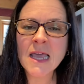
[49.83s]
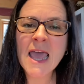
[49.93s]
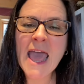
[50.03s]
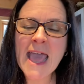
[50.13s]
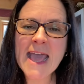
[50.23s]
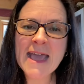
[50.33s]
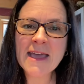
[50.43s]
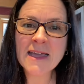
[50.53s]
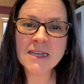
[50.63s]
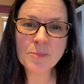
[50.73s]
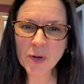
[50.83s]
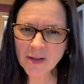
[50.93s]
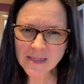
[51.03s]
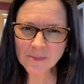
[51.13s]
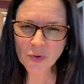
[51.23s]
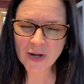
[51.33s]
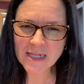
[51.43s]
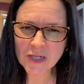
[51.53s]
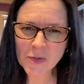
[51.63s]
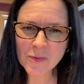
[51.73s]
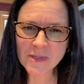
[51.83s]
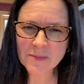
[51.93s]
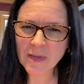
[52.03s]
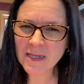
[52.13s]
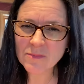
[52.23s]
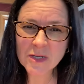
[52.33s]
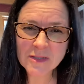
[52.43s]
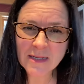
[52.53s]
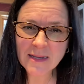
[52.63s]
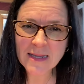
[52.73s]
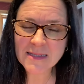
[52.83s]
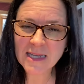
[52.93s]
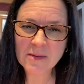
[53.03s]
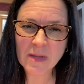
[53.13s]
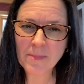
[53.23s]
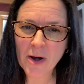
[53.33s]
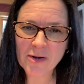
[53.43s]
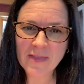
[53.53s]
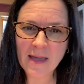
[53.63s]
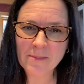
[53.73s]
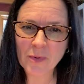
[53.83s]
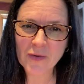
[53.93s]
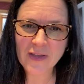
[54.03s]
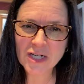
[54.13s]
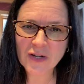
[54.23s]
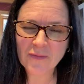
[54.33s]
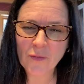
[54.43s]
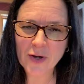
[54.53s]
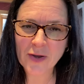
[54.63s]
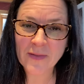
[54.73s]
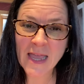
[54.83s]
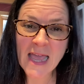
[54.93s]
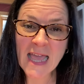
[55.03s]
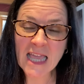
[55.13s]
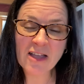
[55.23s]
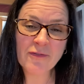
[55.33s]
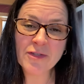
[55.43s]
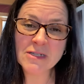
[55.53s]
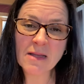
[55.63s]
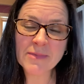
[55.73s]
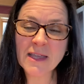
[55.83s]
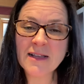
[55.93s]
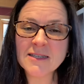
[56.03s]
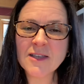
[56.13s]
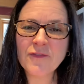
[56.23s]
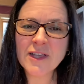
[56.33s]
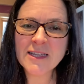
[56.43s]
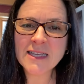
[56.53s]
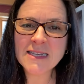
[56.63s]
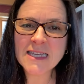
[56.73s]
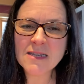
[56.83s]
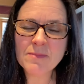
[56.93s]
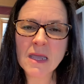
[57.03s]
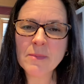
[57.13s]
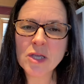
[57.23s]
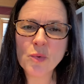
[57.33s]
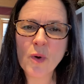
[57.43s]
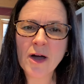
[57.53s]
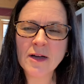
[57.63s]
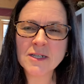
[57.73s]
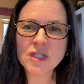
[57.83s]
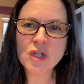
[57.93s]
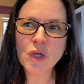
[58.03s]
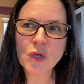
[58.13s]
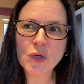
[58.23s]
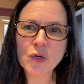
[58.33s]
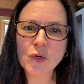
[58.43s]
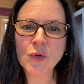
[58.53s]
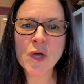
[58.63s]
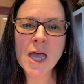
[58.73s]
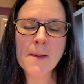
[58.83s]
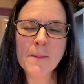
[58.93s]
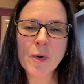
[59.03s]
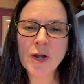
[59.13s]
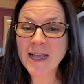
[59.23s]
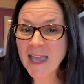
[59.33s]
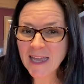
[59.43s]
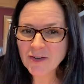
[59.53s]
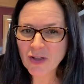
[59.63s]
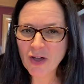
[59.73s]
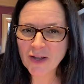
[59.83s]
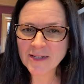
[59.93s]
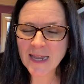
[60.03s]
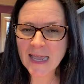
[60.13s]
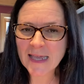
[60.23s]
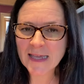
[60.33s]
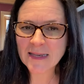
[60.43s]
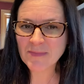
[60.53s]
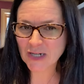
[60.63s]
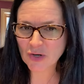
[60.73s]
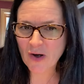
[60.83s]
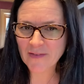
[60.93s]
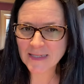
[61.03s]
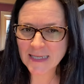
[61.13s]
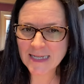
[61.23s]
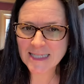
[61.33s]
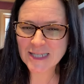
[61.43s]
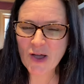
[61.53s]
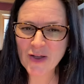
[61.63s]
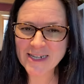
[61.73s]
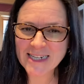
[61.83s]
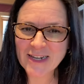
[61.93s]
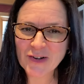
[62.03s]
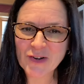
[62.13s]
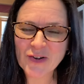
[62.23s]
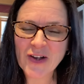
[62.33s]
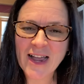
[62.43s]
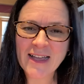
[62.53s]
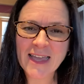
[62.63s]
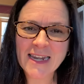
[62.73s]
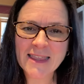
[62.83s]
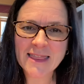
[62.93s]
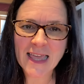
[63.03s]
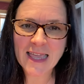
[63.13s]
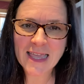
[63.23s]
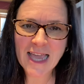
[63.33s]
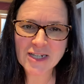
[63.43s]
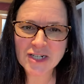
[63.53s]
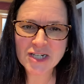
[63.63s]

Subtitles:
And put on some great tunes, because music is going to be part of that motivation for you. If there's something else you feel you need, maybe you want to put a candle on and make sure obviously it's not near anything that can catch